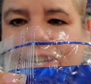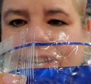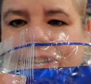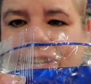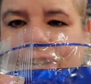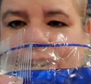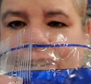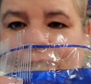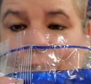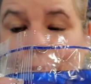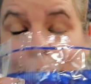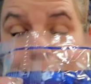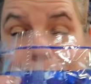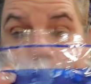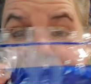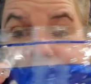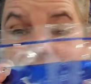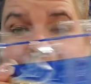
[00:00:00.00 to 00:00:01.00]
you got your
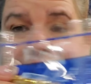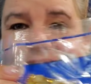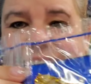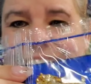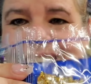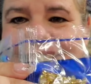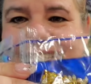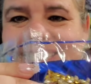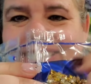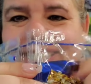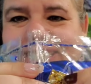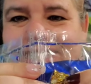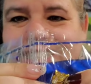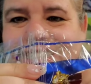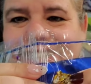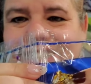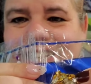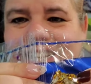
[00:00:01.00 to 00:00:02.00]
purples
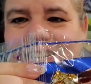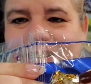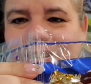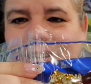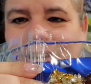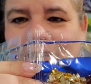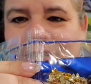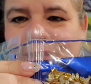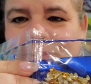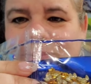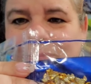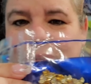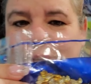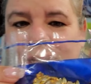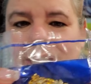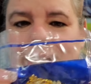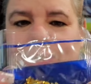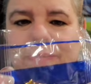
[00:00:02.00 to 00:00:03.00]
and you got some
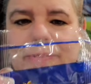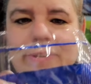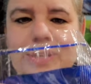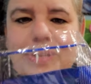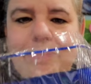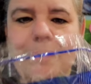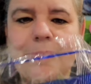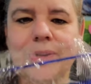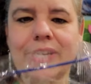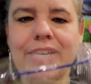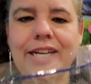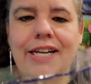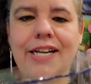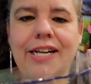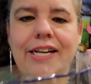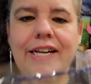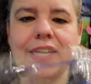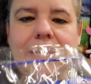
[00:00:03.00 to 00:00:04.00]
really really
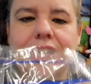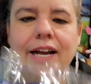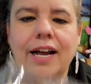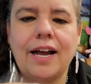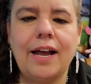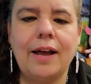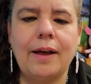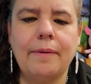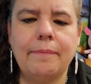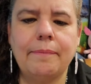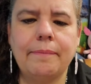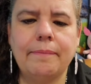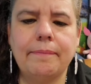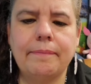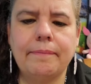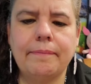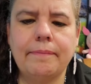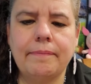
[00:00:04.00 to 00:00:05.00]
pretty um,
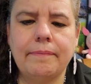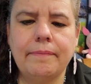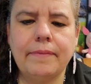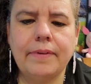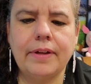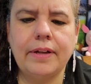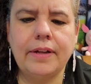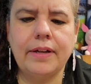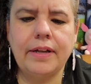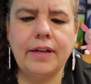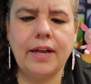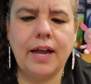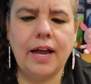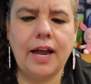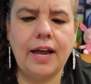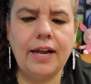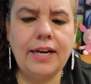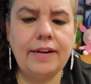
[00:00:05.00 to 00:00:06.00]

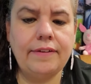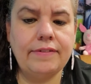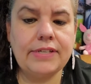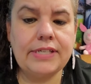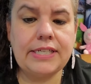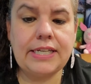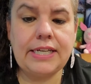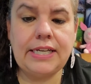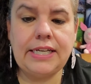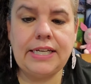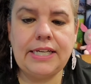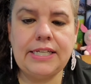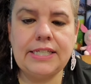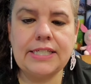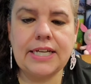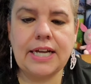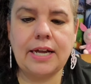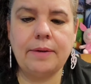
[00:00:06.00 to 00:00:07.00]
I've never seen
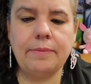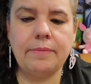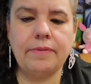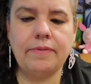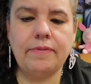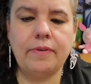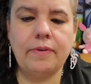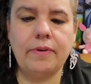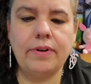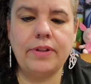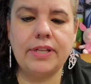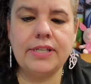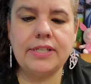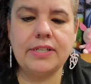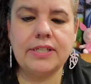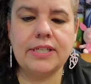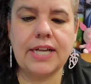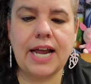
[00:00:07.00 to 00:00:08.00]
these kind before
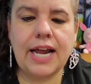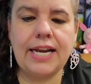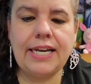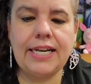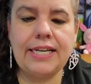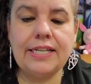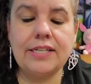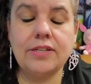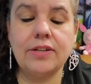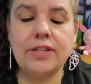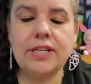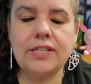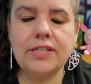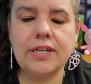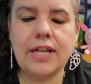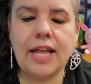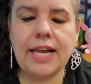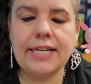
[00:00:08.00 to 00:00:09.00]
these are tiny so these
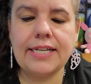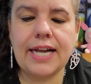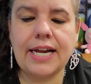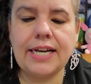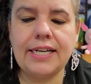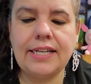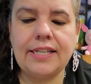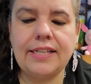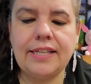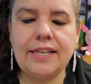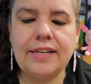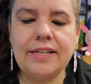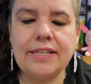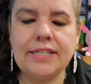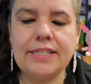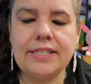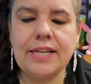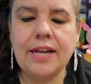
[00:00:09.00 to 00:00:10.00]
are like tiny
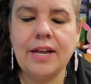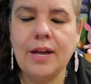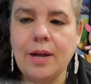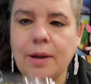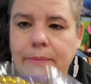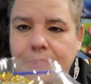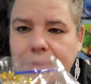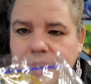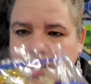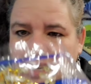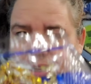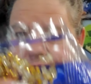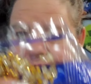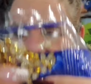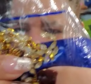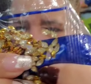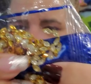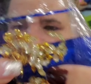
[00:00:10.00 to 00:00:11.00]
leaves look at
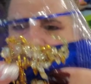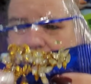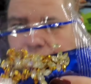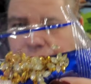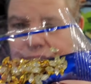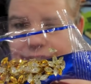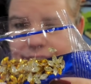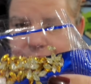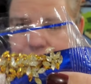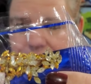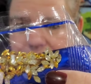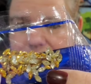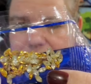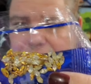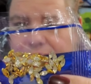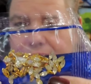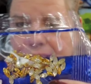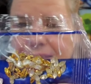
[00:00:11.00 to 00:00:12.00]
those
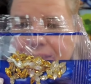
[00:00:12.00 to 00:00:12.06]
colors